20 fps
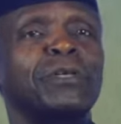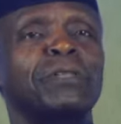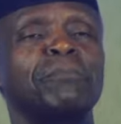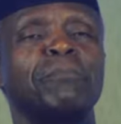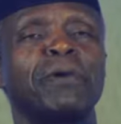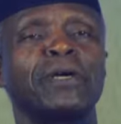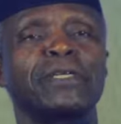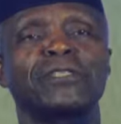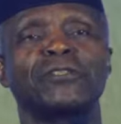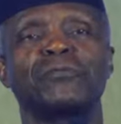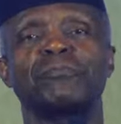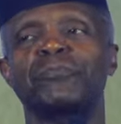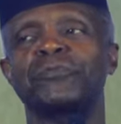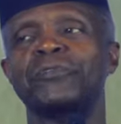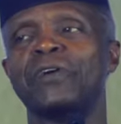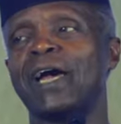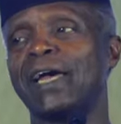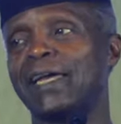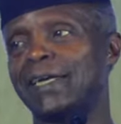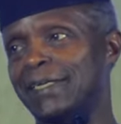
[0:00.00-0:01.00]
with much
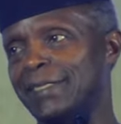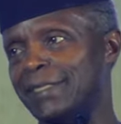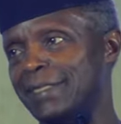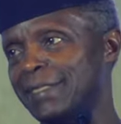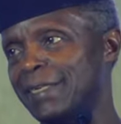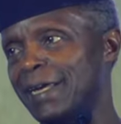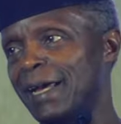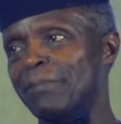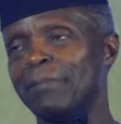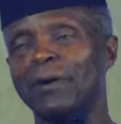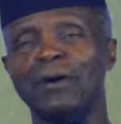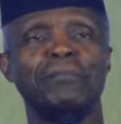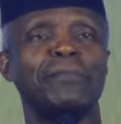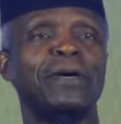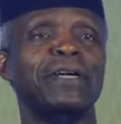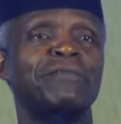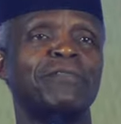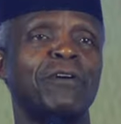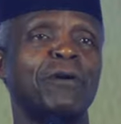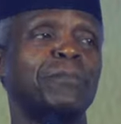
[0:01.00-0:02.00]
pride about
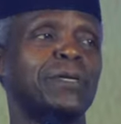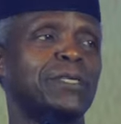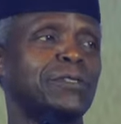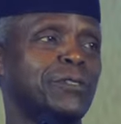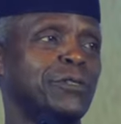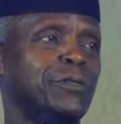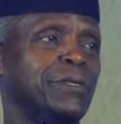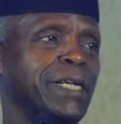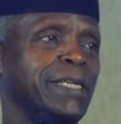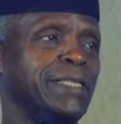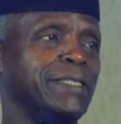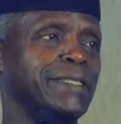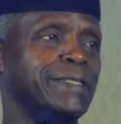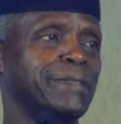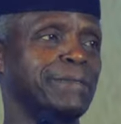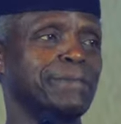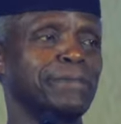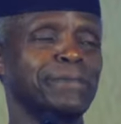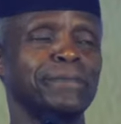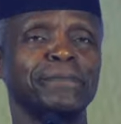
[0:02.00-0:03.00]
my former students.